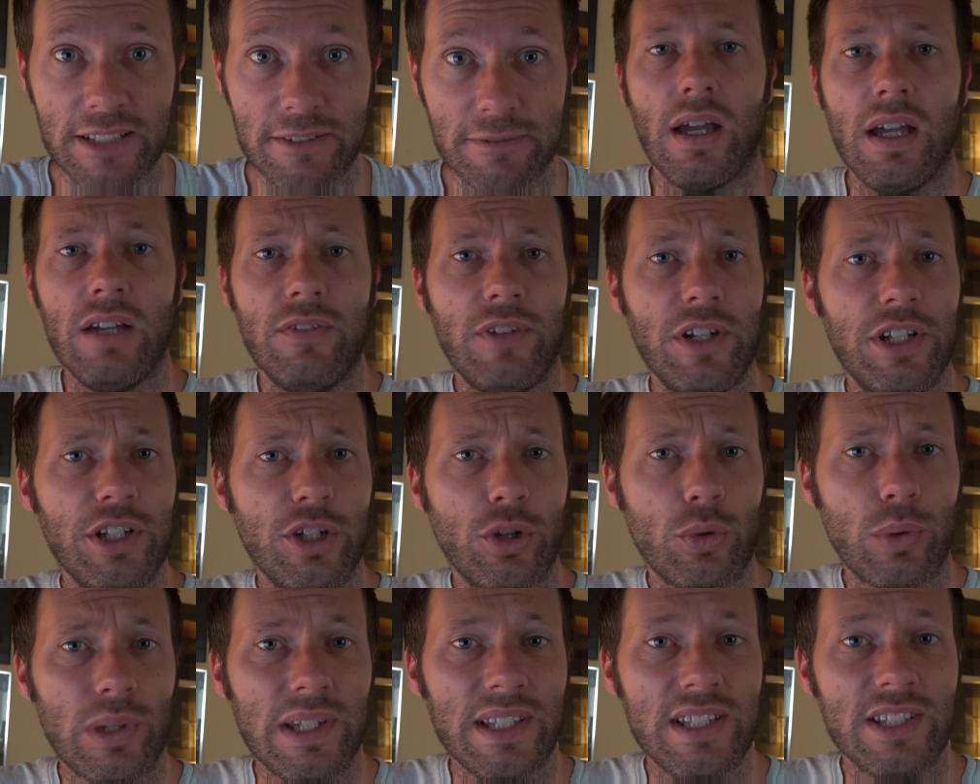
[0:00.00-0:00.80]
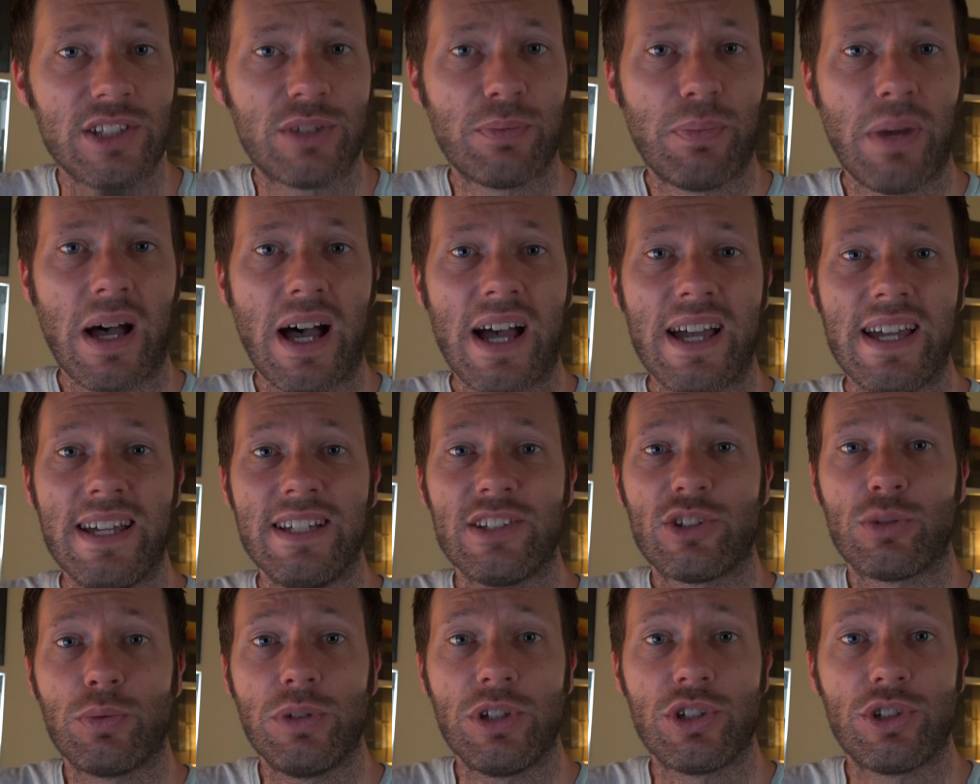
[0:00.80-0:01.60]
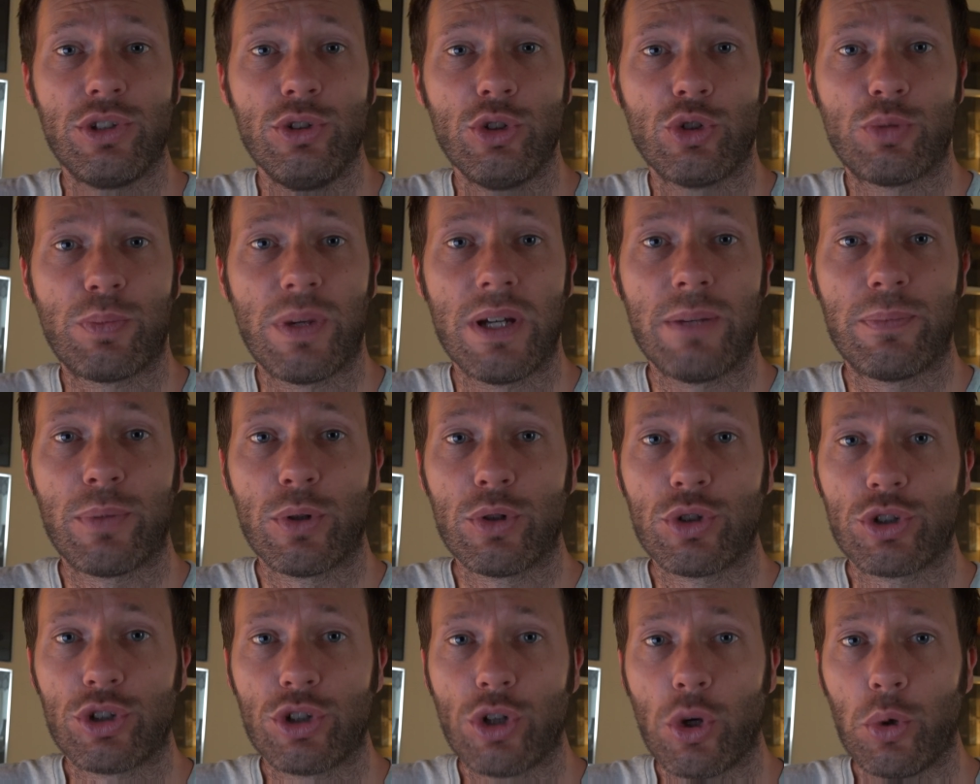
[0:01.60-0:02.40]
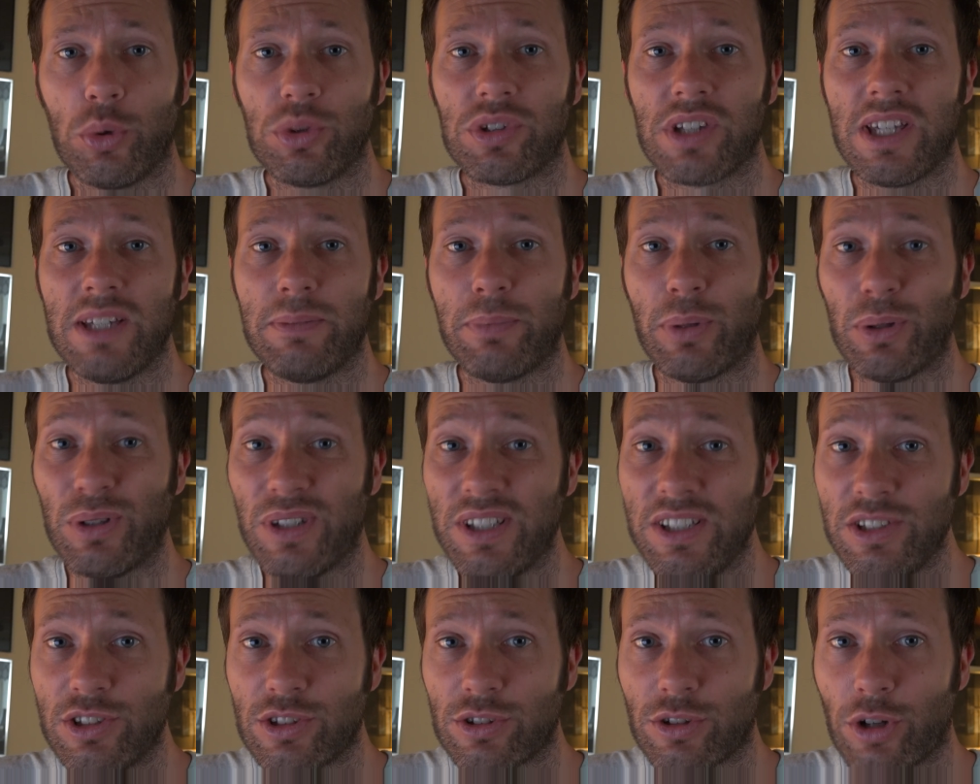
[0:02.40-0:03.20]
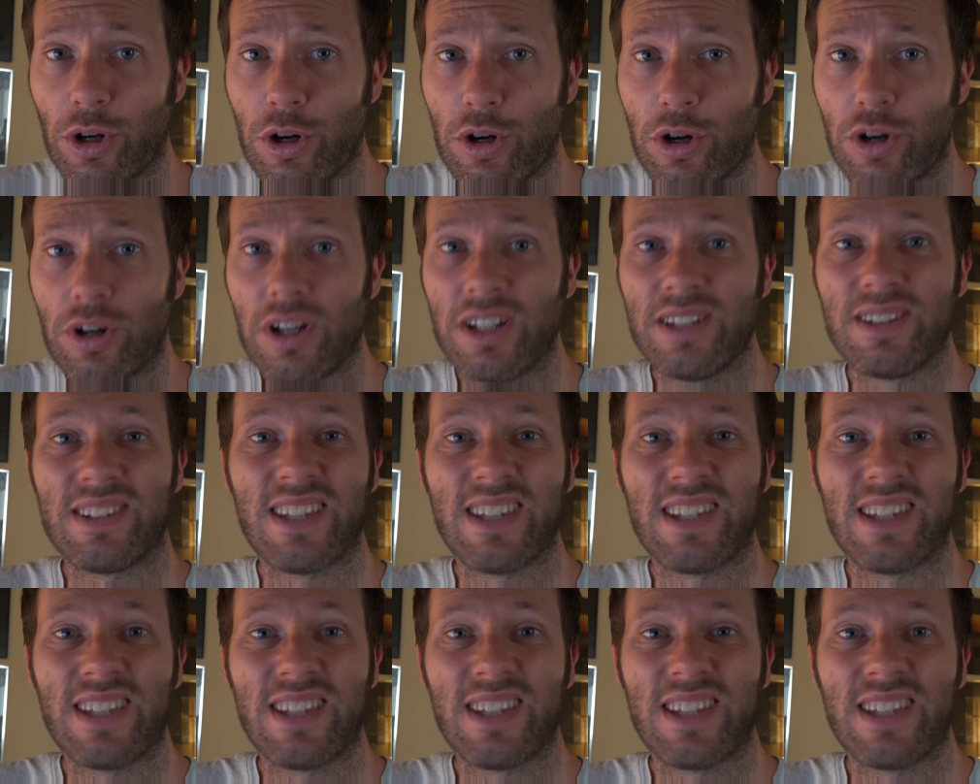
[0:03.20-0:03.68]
A video released by a Swedish newspaper shows a police car